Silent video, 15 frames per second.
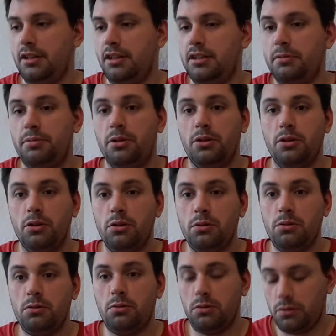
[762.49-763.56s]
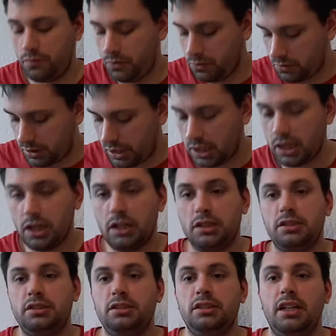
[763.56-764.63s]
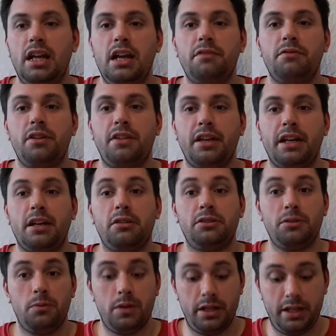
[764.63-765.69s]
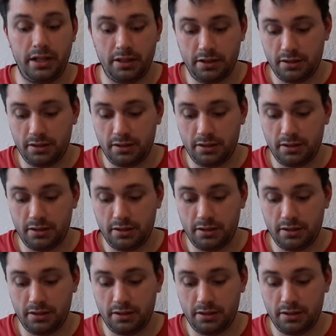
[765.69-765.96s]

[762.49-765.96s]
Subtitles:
to put all of your cards and everything else away.